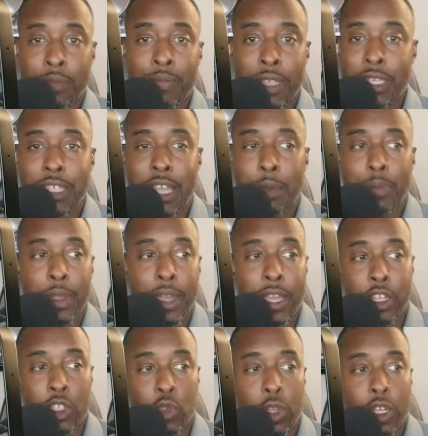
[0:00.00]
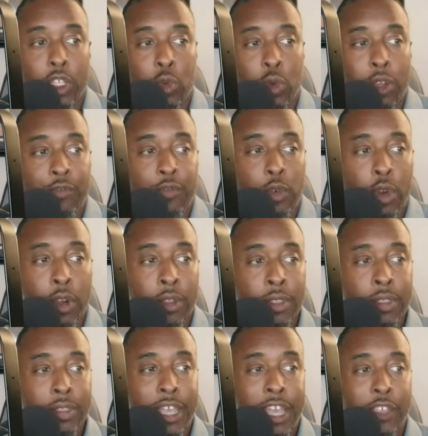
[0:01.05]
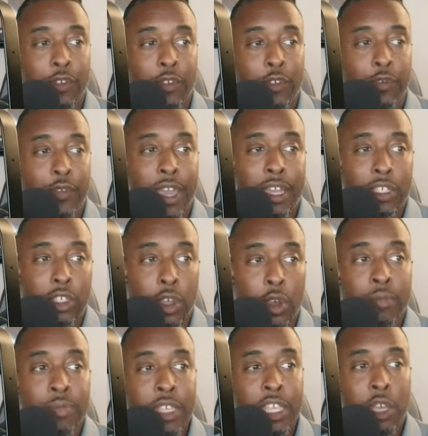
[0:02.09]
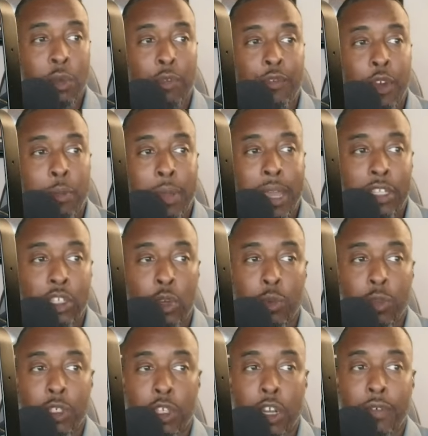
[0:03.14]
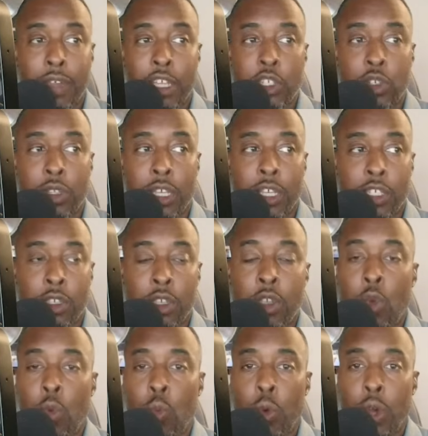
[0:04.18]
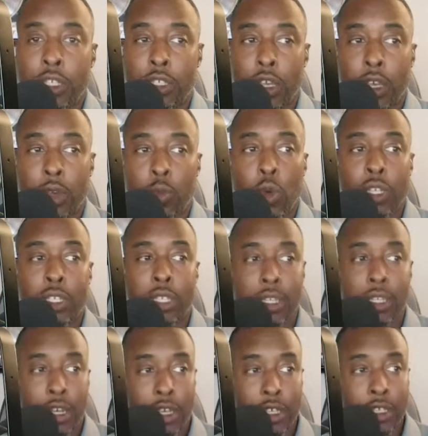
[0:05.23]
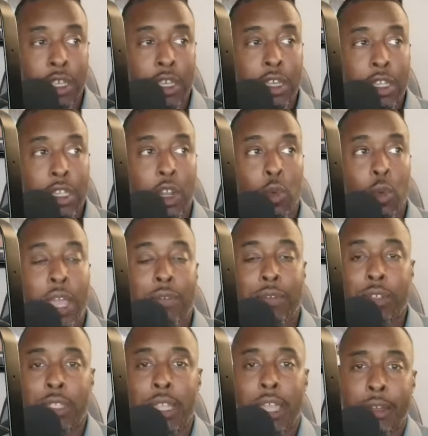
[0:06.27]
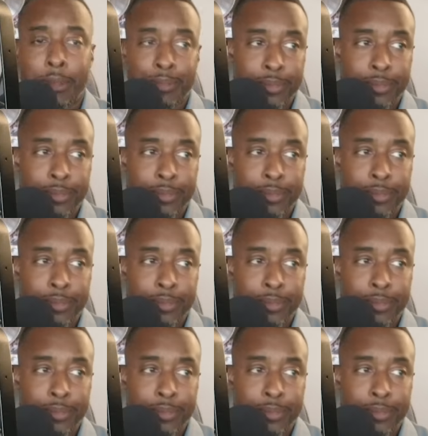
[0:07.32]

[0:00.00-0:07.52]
He's not playing in 2024, that's for a fact. So he'll revert back to the reserve injured list once he does clear waivers. Now,